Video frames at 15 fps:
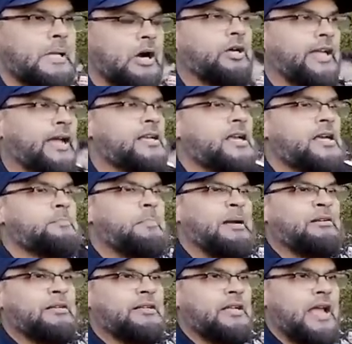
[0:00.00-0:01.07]
Okay,
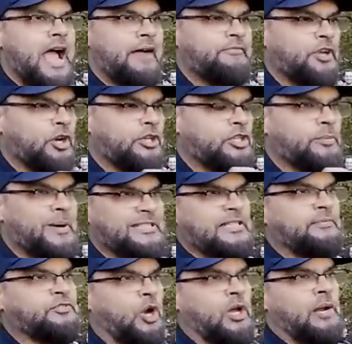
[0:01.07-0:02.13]
but have you? You must
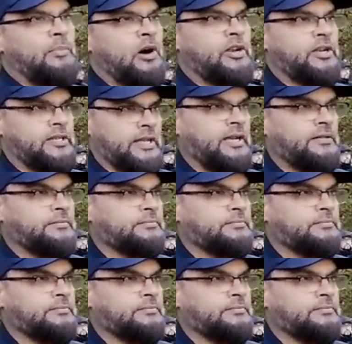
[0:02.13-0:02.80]
have thought about it, yeah?